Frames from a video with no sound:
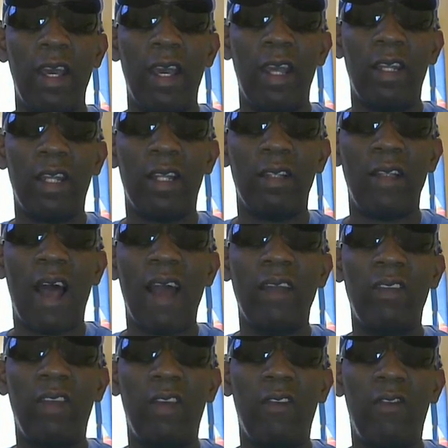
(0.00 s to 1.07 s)
in the
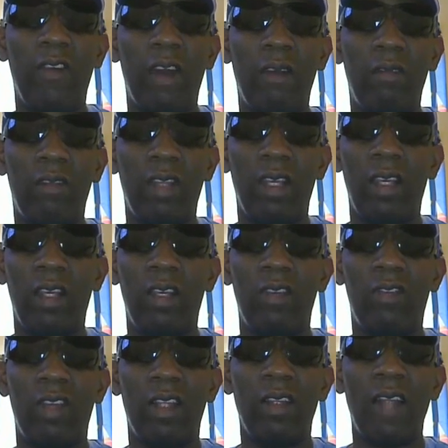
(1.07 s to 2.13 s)

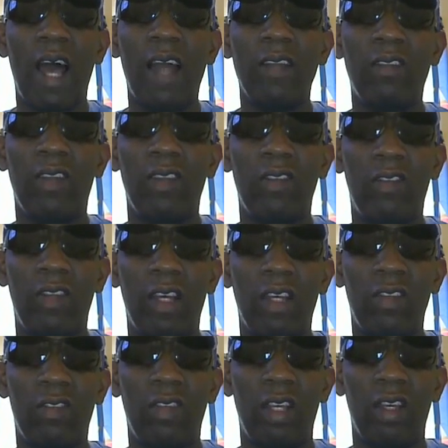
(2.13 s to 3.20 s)
1950s and
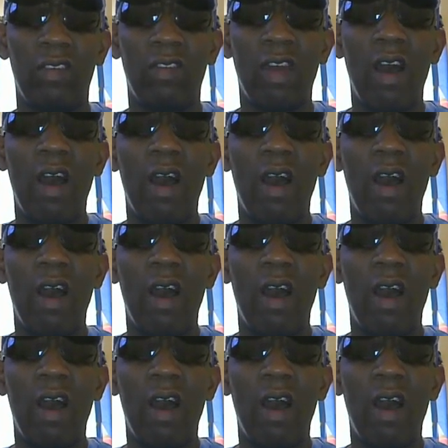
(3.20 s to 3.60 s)
1960s,